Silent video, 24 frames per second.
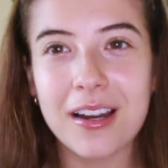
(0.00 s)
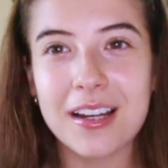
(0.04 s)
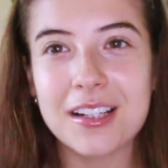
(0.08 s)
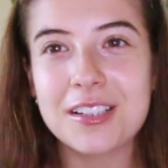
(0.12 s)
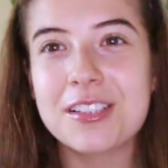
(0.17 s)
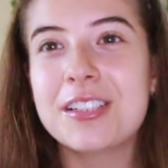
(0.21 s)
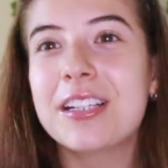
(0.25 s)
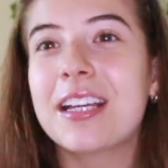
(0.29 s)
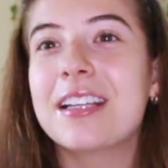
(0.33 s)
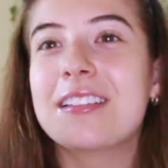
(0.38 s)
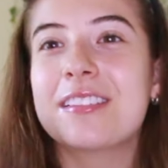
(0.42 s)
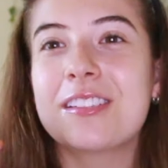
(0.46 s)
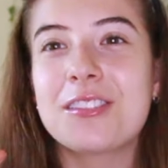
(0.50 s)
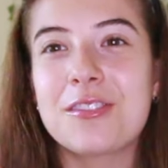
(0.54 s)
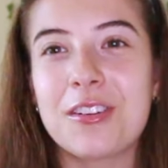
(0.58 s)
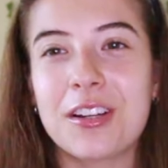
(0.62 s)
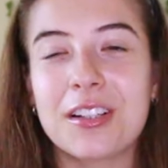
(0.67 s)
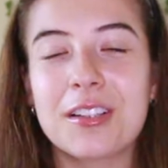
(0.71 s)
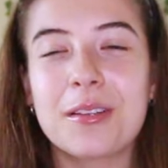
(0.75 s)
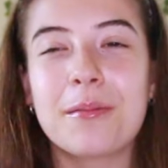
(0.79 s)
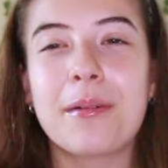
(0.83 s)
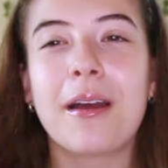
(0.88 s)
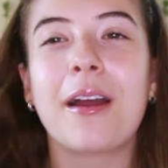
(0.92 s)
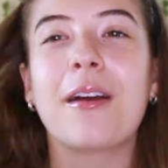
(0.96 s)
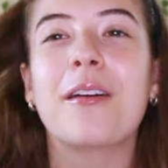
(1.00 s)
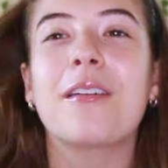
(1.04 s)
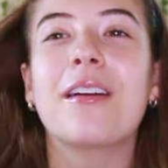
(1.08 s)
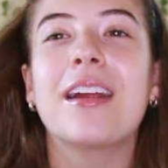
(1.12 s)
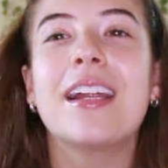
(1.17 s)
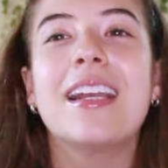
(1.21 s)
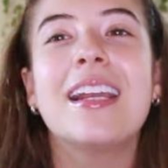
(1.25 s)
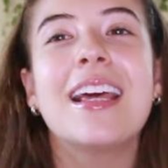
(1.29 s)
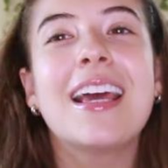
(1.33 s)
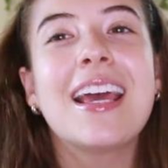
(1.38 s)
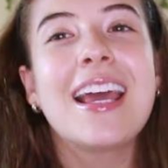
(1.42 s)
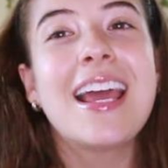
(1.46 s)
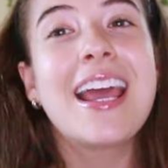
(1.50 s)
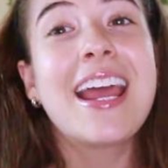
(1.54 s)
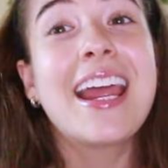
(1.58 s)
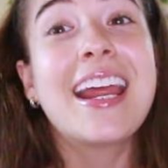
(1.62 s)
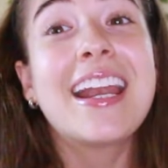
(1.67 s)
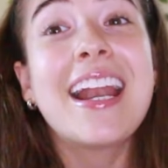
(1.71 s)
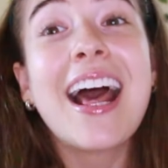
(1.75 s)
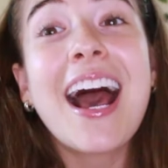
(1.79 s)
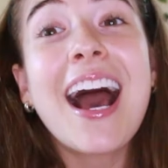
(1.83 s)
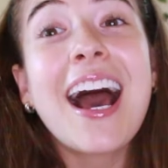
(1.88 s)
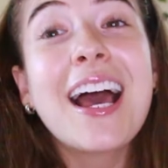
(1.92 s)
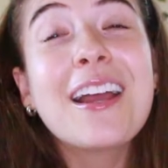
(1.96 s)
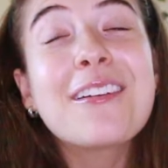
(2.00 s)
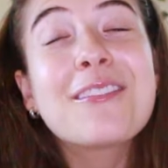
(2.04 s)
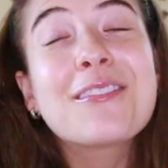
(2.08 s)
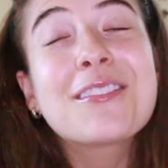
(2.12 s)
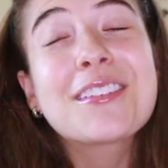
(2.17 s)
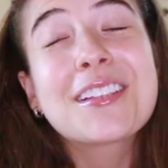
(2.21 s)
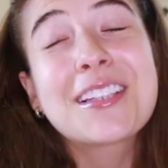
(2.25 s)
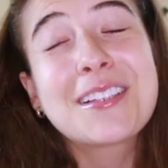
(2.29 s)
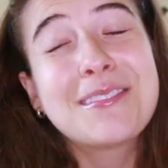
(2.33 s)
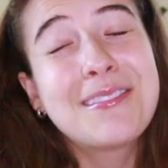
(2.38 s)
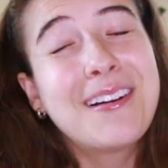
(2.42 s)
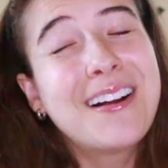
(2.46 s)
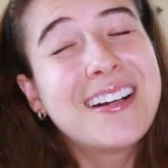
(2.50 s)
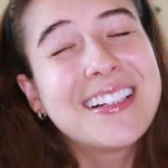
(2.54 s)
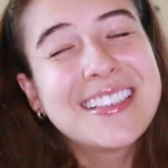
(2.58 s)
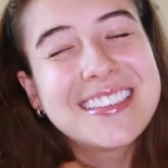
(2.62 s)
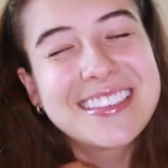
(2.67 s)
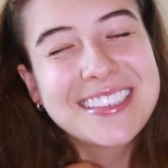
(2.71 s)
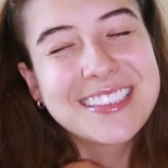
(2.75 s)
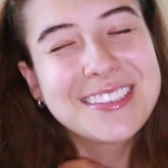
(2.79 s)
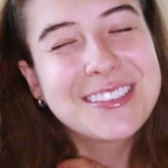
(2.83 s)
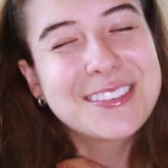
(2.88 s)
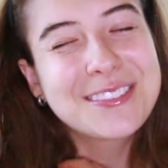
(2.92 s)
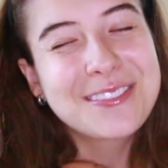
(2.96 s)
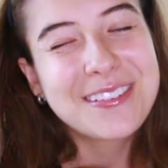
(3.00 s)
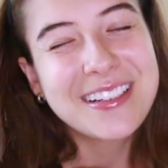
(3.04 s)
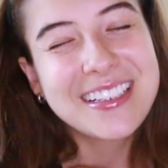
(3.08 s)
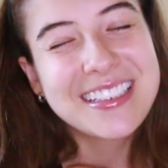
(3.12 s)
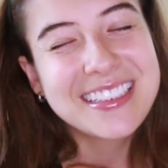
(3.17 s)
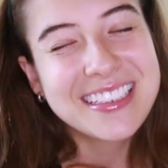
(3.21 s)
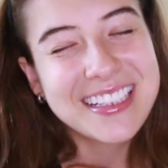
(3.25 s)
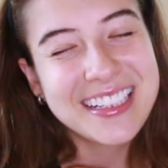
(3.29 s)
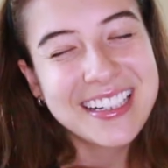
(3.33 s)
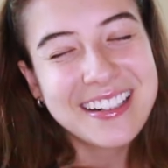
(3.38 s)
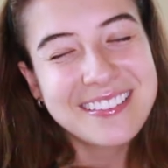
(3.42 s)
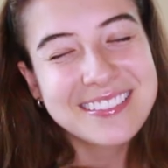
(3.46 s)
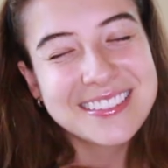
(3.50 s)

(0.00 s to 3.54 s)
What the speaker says: and she gets to drink the Powerade and I really wanted to drink it.